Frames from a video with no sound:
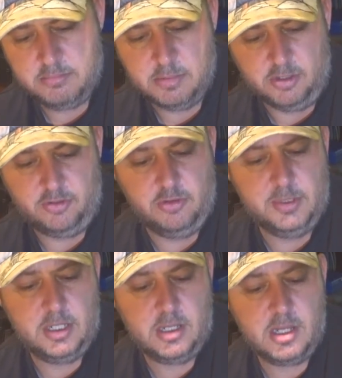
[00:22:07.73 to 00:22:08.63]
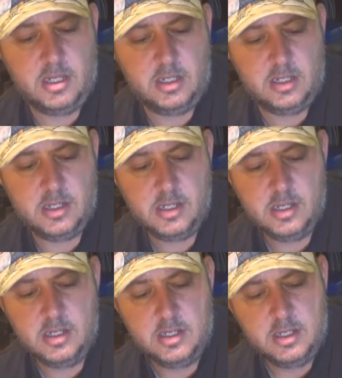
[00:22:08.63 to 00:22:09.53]
I assume it is.
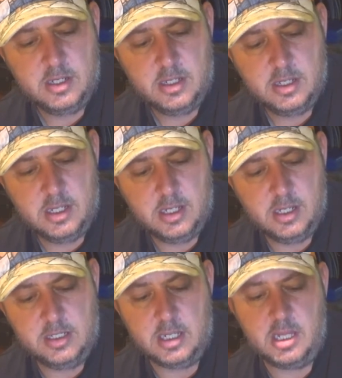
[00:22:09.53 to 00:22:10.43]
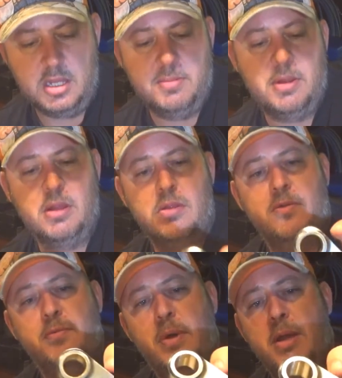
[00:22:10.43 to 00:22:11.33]
Uh, and there seems to be some sort
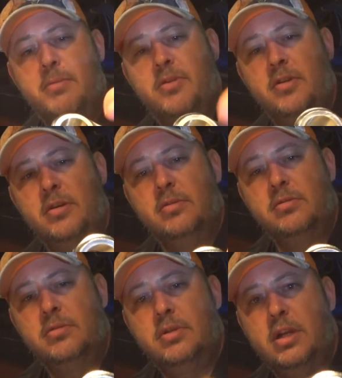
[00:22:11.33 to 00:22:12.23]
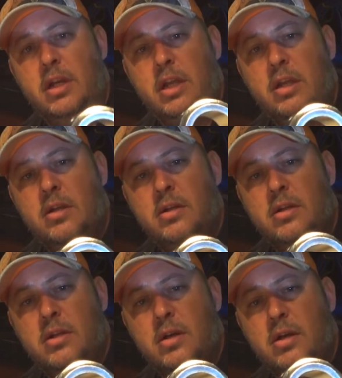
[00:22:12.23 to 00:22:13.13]
of wear material in here,
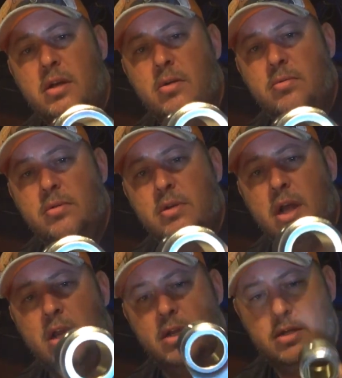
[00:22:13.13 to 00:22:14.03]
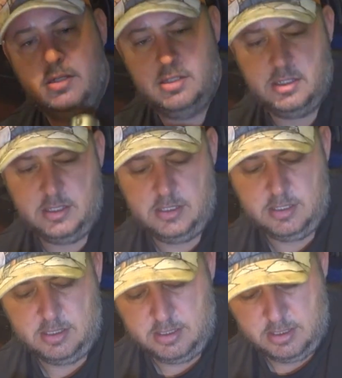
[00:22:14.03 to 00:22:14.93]
a golden colour,
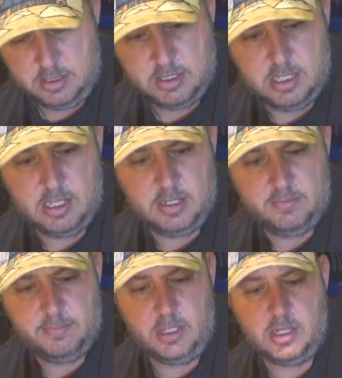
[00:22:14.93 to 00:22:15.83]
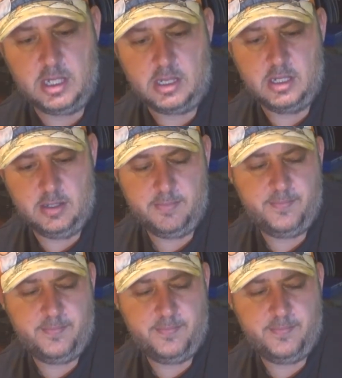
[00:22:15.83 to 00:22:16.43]
uh, because that's a,